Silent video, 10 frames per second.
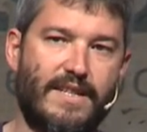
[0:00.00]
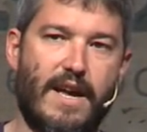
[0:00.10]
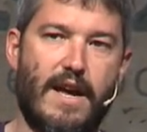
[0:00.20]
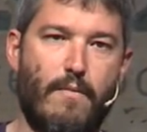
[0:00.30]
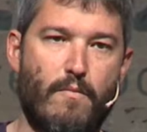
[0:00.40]

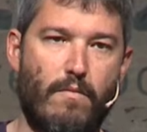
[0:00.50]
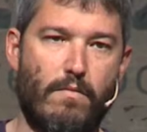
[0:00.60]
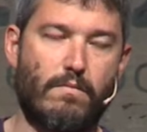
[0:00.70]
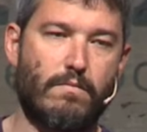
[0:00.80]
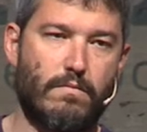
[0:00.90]
a
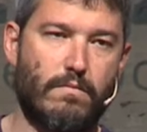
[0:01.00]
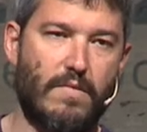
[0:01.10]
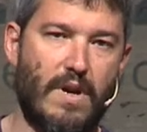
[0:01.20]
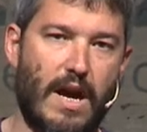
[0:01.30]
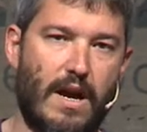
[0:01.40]

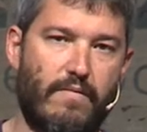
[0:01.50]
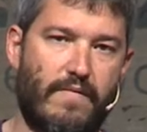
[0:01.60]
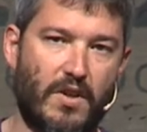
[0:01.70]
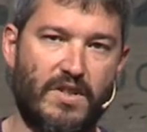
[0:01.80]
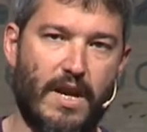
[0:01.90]

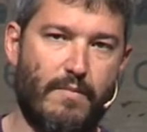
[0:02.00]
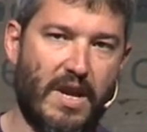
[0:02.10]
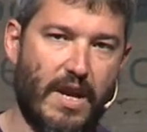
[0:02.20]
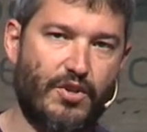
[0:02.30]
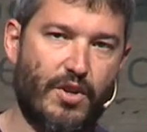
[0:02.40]
front-end
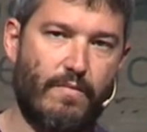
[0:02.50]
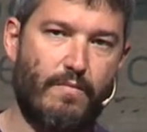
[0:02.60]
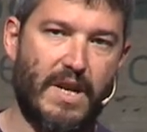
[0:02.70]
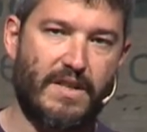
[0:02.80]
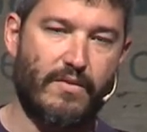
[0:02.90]
application
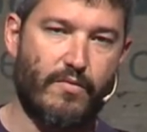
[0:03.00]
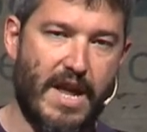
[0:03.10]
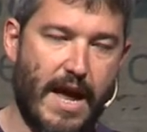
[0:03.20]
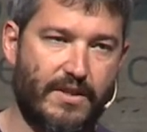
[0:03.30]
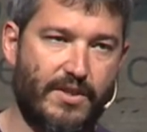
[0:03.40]
built in
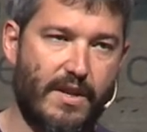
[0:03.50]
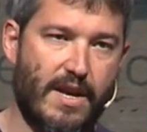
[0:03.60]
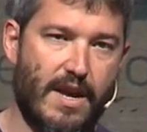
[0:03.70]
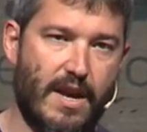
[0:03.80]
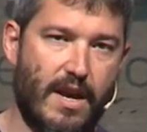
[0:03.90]
React
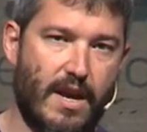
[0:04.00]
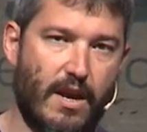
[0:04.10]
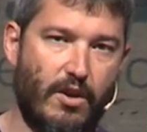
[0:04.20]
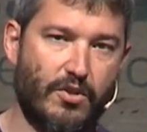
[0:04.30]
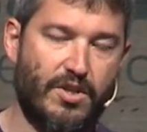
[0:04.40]

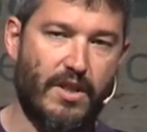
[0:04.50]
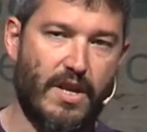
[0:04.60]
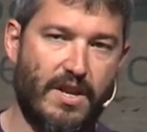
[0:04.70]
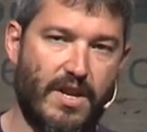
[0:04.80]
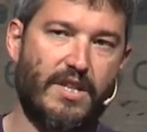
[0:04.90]
using
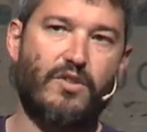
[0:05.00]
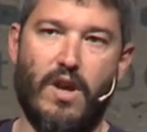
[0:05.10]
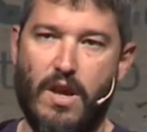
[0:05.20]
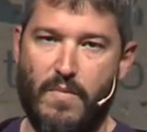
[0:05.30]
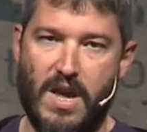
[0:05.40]
the
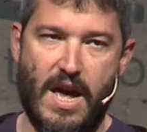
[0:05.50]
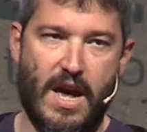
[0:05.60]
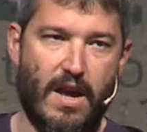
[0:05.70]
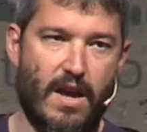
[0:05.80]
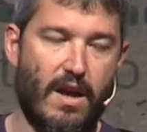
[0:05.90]
JSON
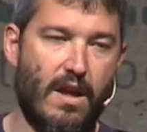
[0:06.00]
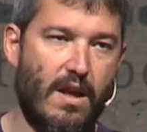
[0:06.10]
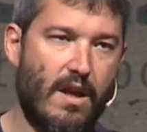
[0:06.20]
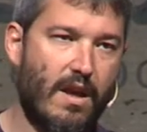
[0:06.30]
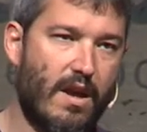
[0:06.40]
API
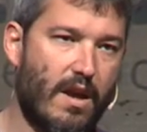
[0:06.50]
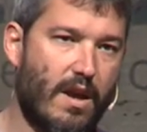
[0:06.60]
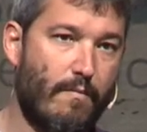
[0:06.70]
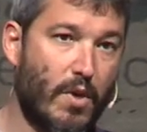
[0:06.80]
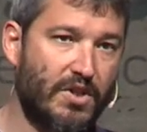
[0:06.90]

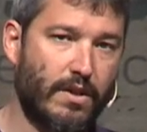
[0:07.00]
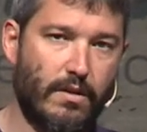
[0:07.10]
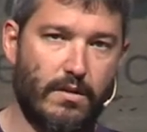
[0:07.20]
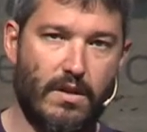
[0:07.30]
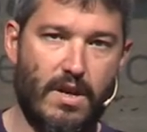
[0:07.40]

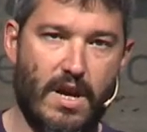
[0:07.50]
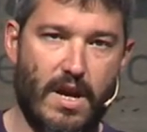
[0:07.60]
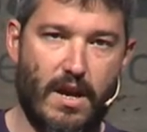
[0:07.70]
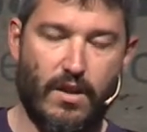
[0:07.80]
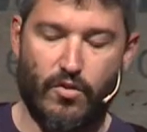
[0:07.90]
module
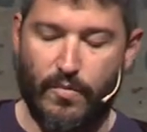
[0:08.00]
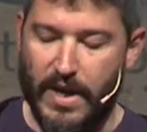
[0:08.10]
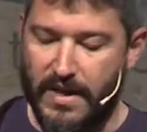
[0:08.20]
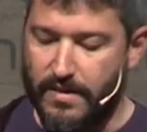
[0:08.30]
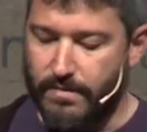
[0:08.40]
in
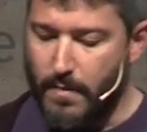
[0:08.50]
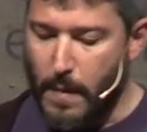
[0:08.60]
Drupal 8.